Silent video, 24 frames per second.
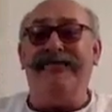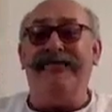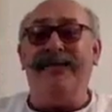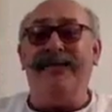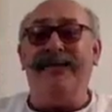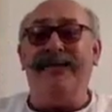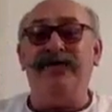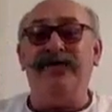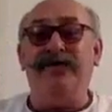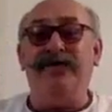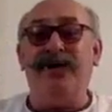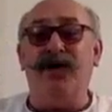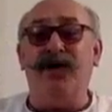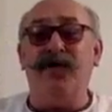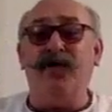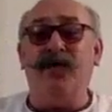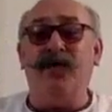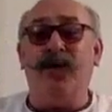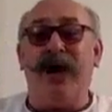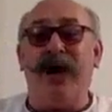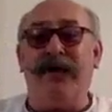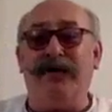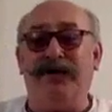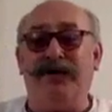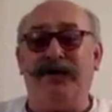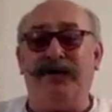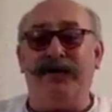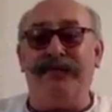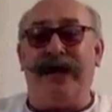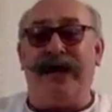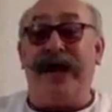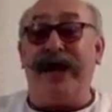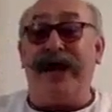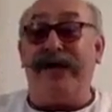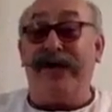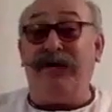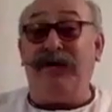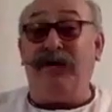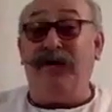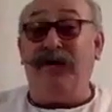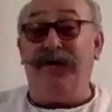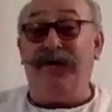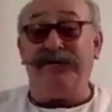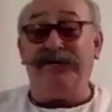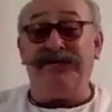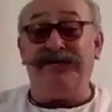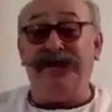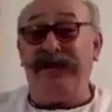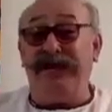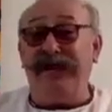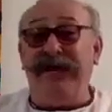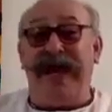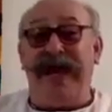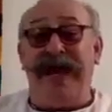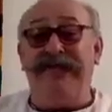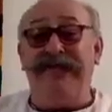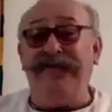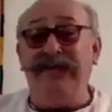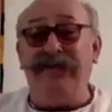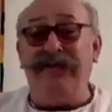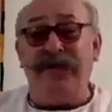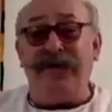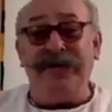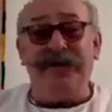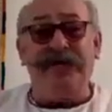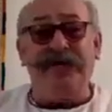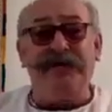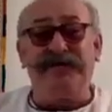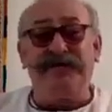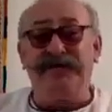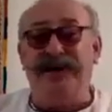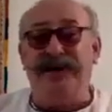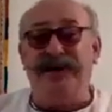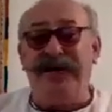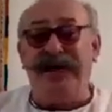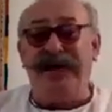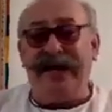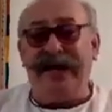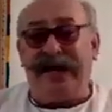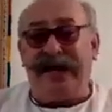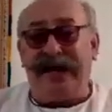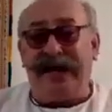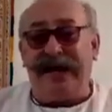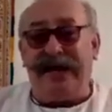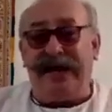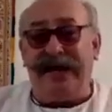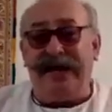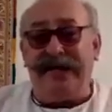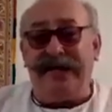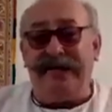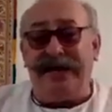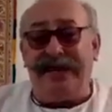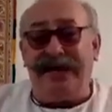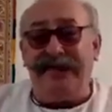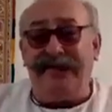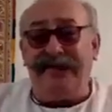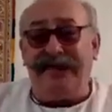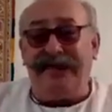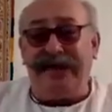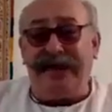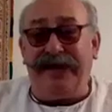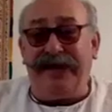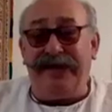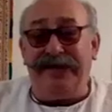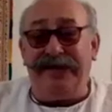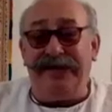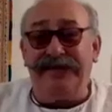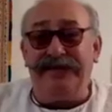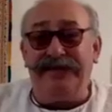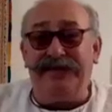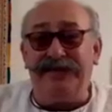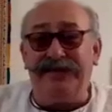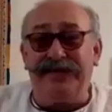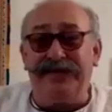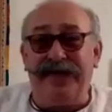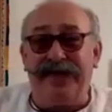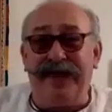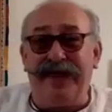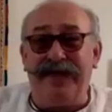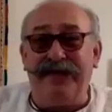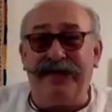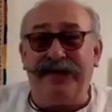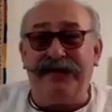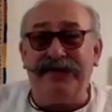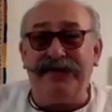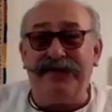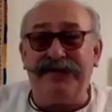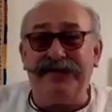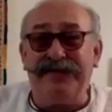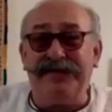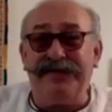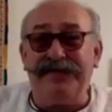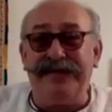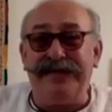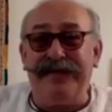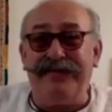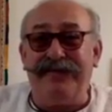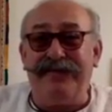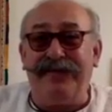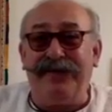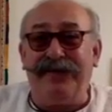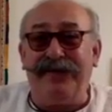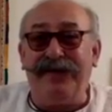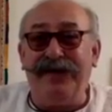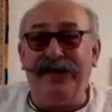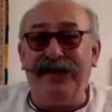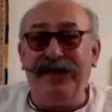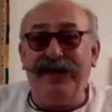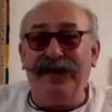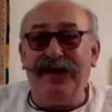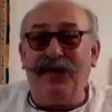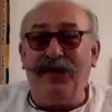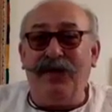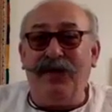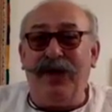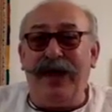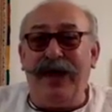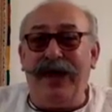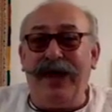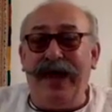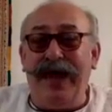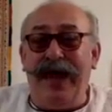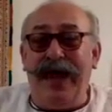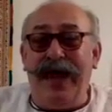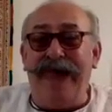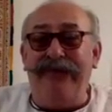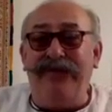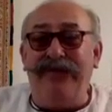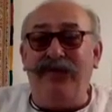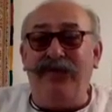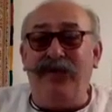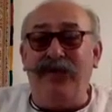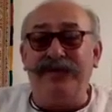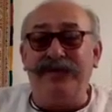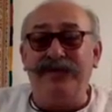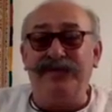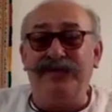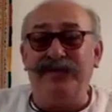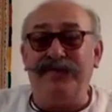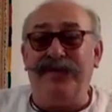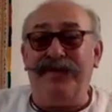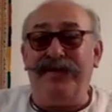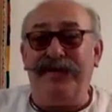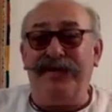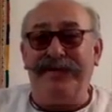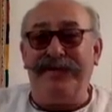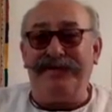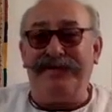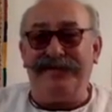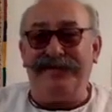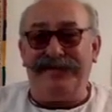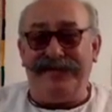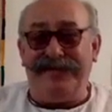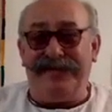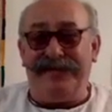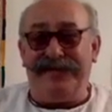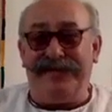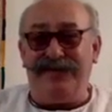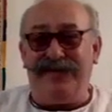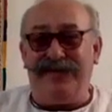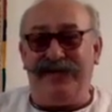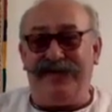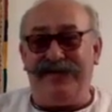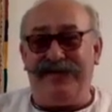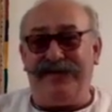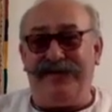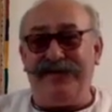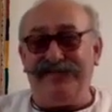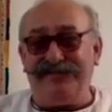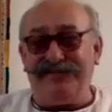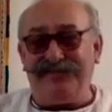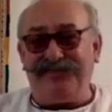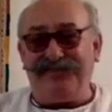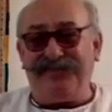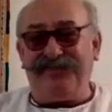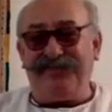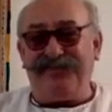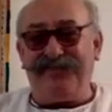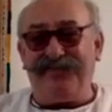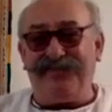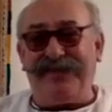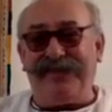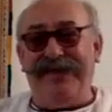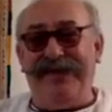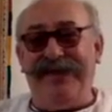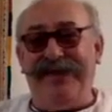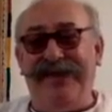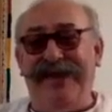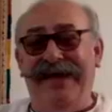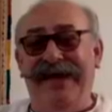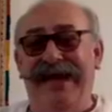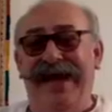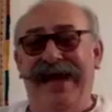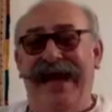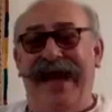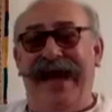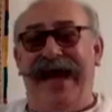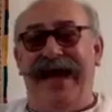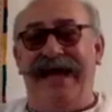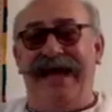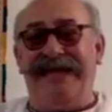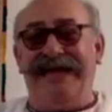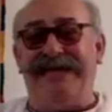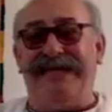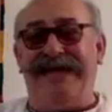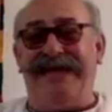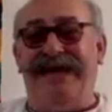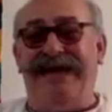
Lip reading: felt so welcome, and it was. Everybody was smiling, and this was the Hare Krishna temple where everyone smiled at each other. And